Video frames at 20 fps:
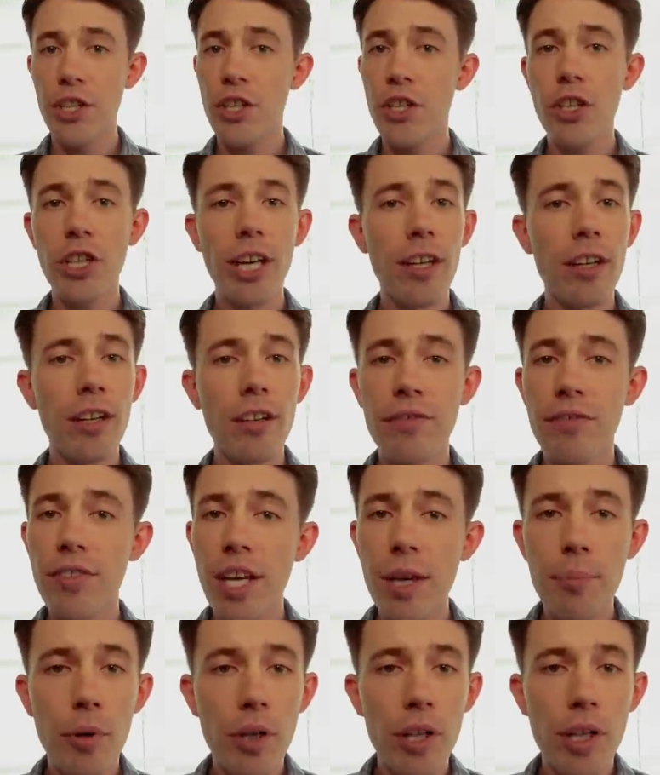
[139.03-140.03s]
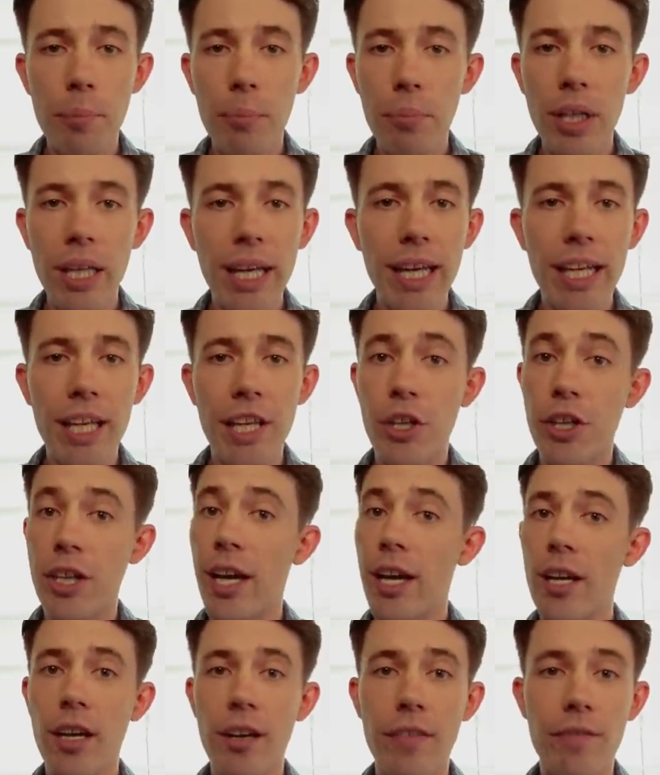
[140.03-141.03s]
You cannot vape on a plane, you
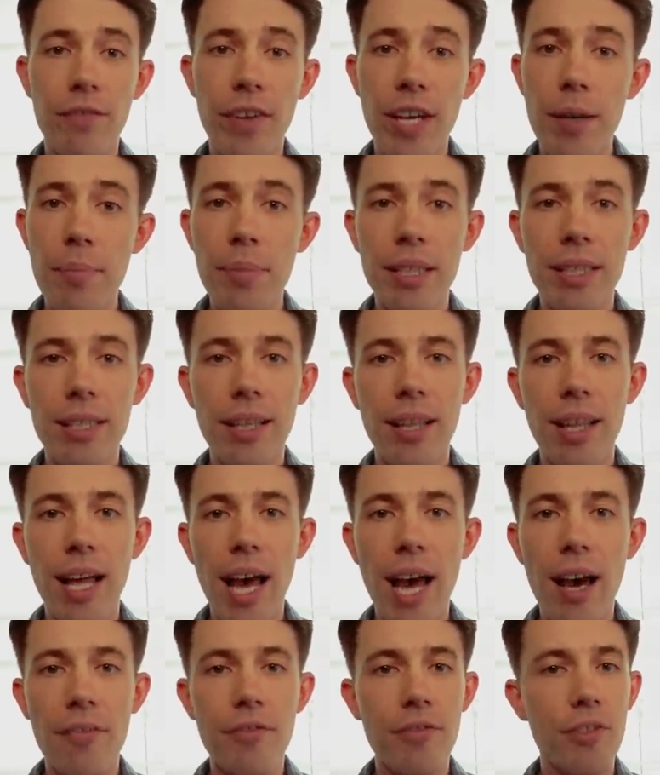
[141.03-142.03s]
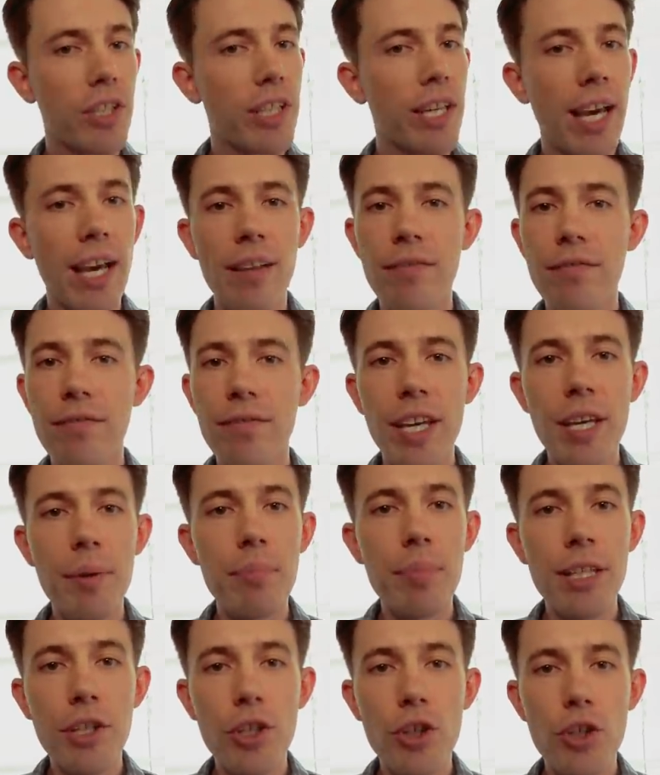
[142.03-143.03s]
cannot vape in the lav, you can't
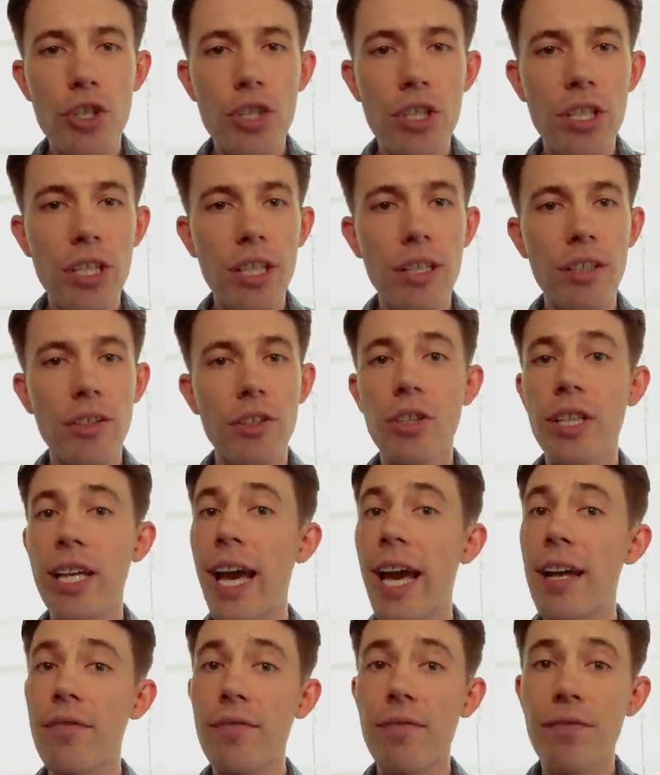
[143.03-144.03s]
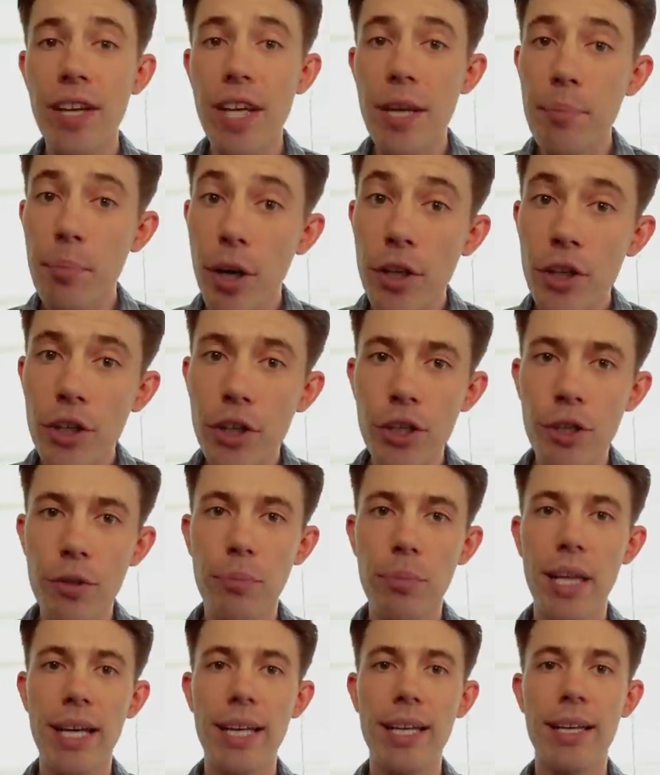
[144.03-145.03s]
vape in your seat, you can't vape under your
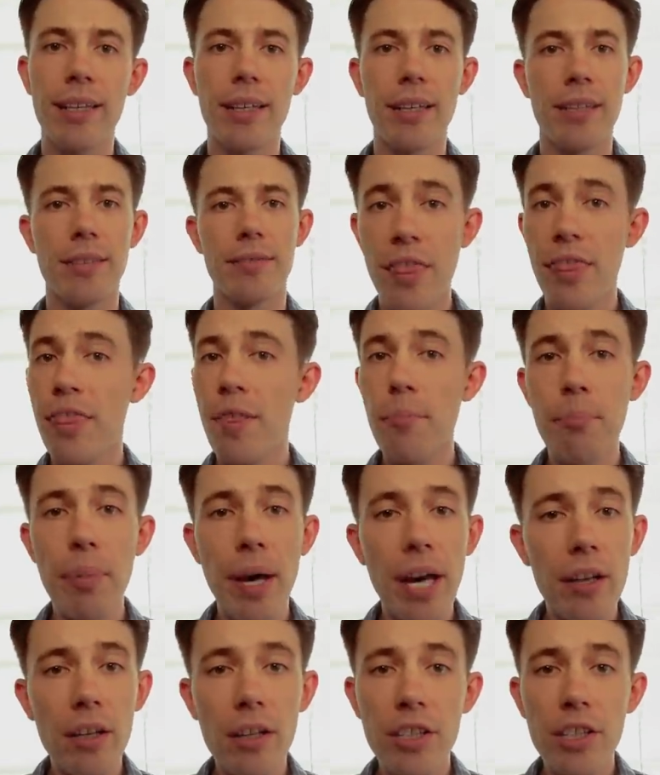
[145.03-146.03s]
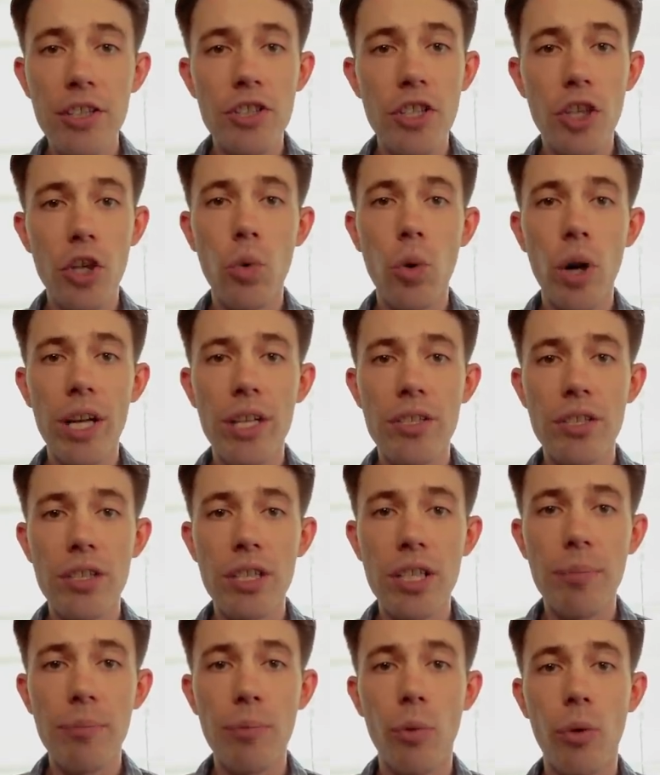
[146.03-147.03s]
blanket. The penalties are quite
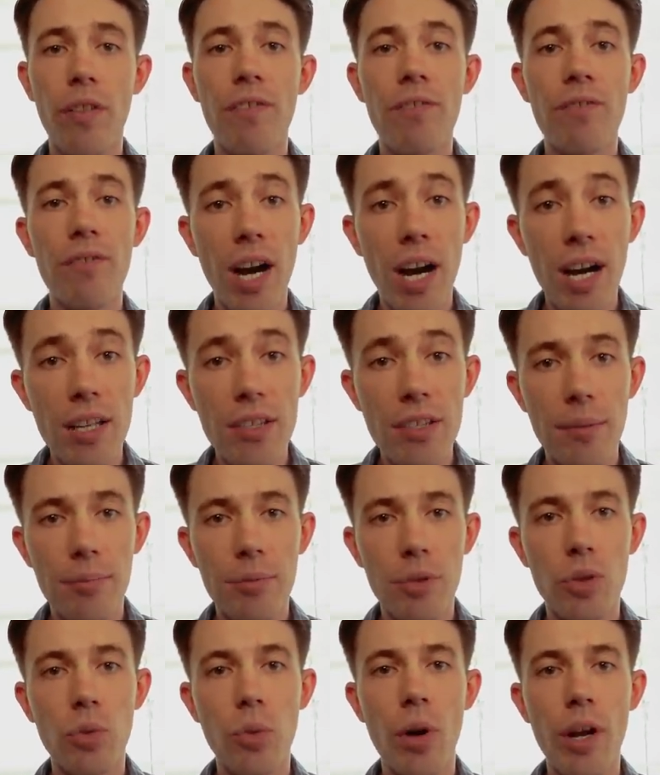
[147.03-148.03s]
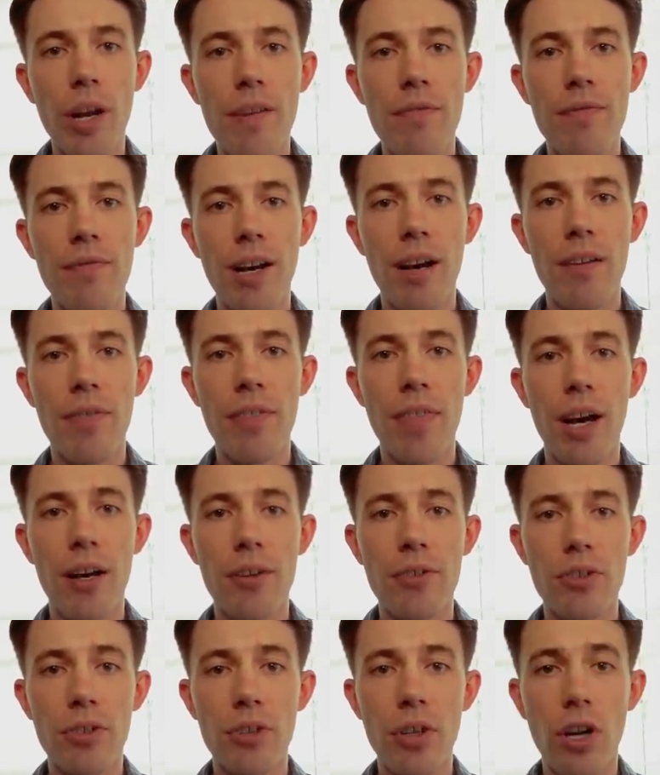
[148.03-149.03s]
steep with fines up to
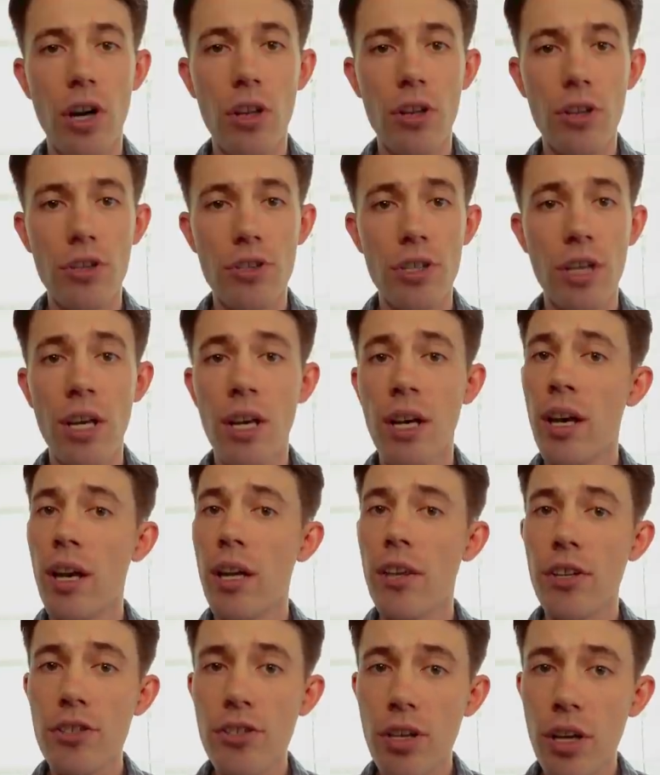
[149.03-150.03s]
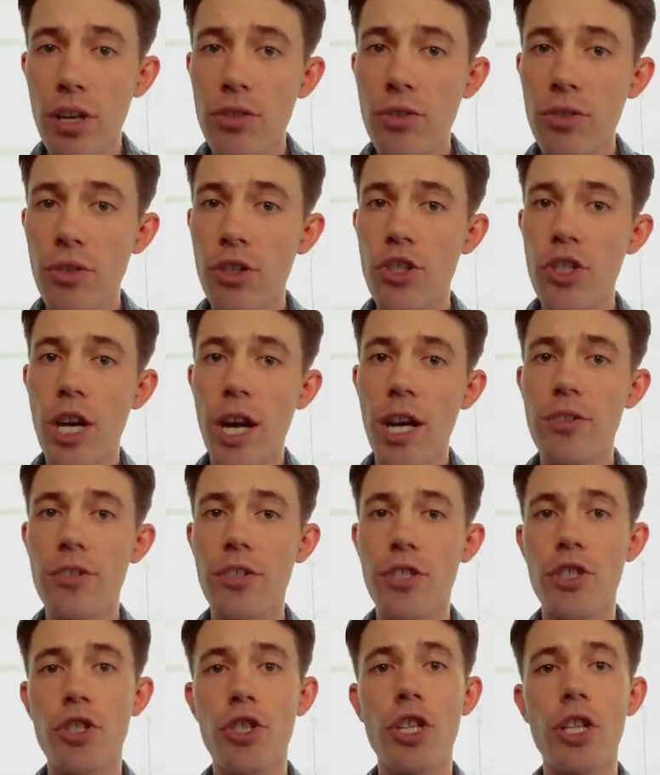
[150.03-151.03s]
$25,000 and there's also a chance
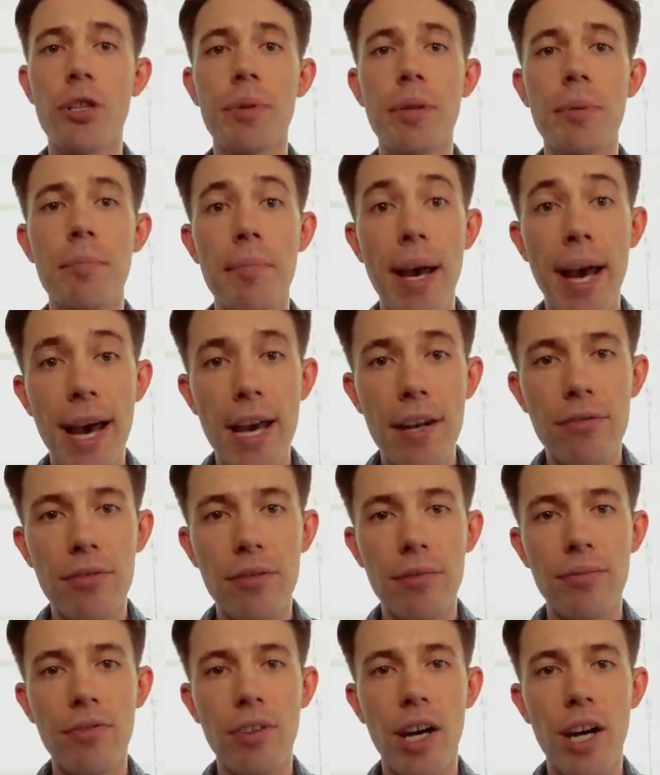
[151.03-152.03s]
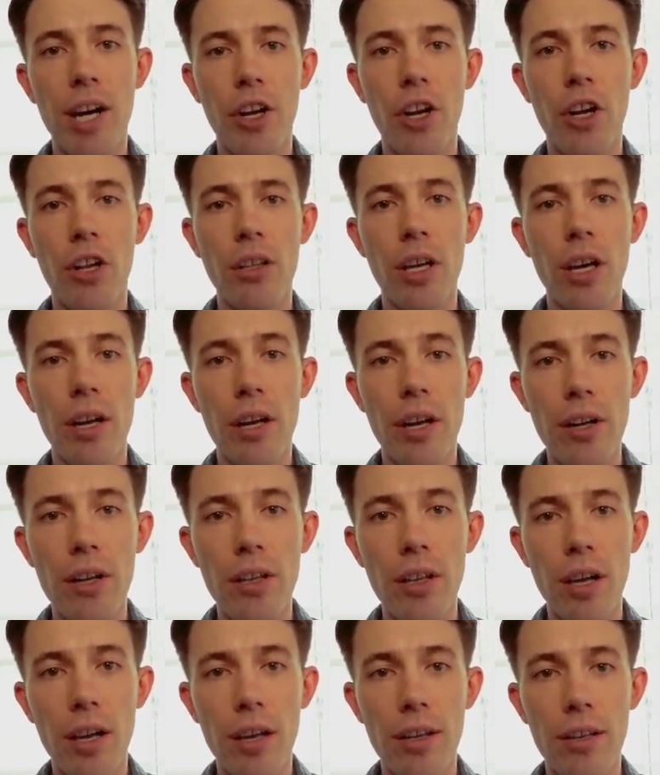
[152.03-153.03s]
that you could be banned from flying on that
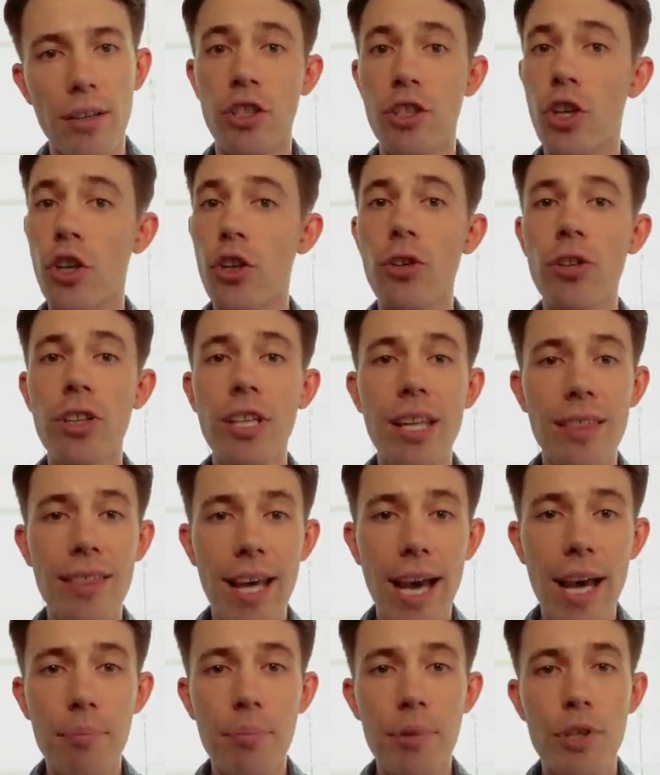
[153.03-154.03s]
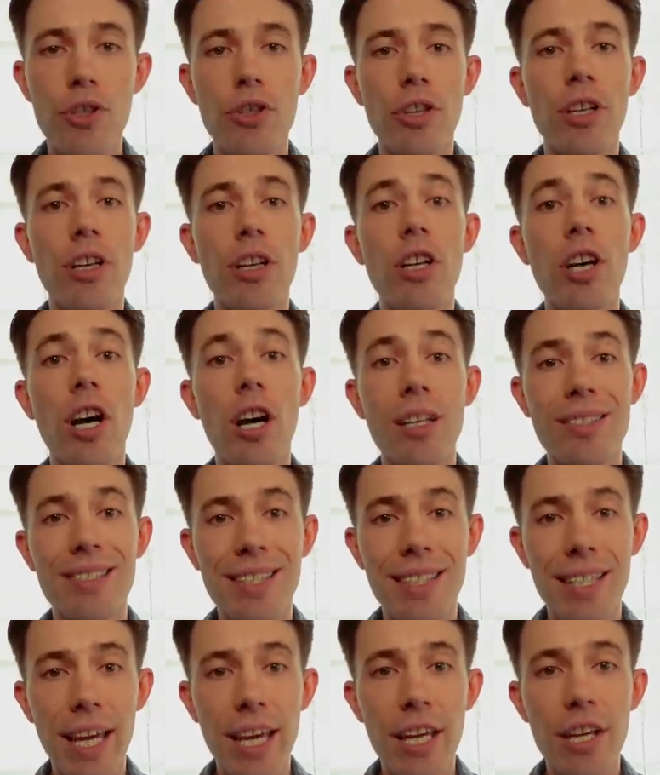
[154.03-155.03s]
airline. Not only that, but you can cause
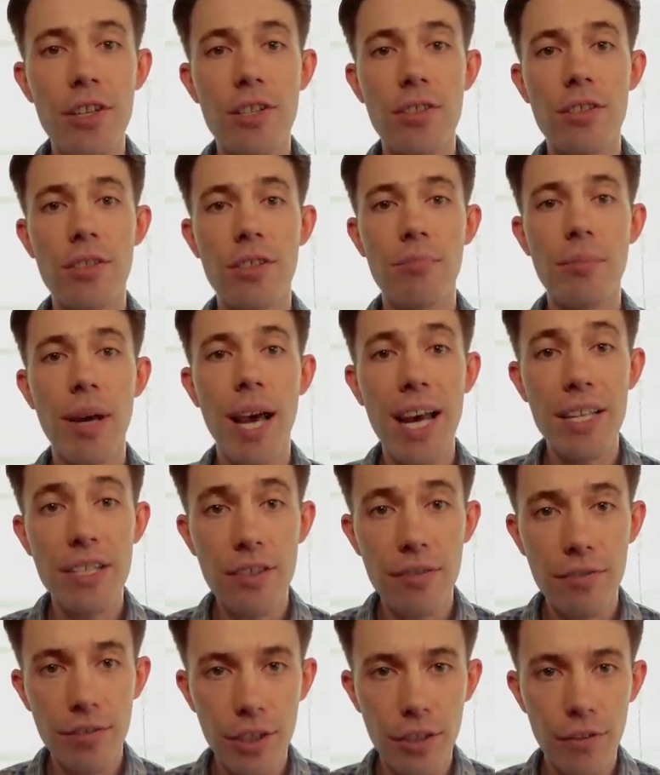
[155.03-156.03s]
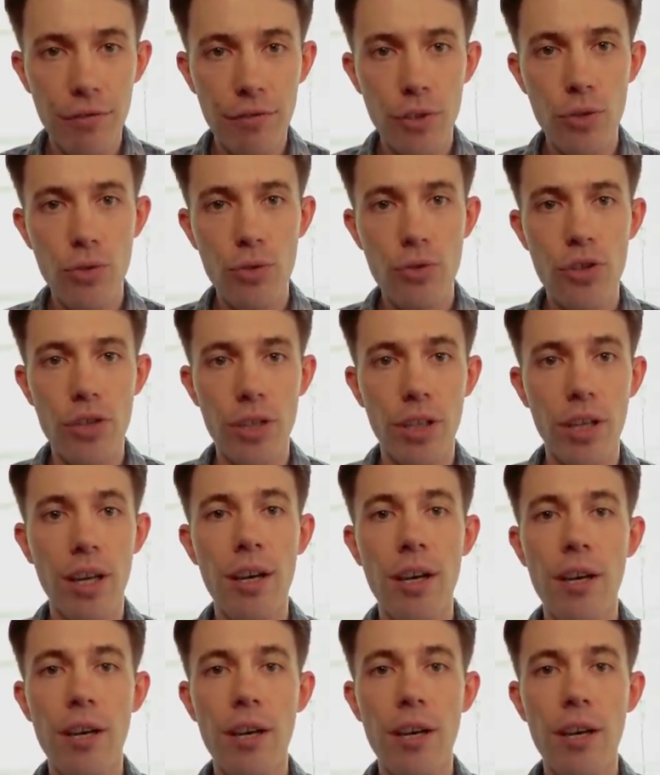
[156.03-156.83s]
chaos and massive confusion.